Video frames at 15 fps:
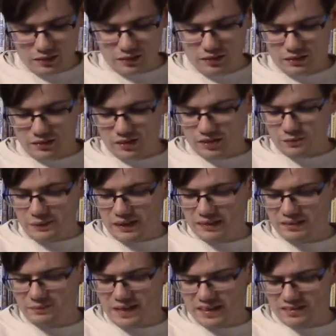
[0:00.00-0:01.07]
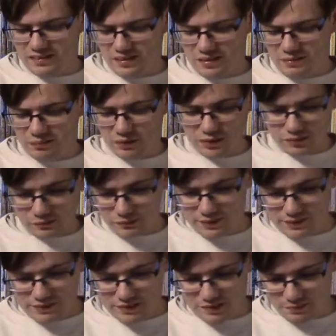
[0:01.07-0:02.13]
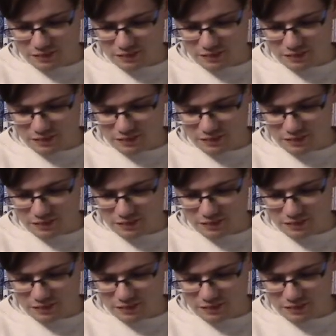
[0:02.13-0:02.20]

Takes Molly back to the apartment,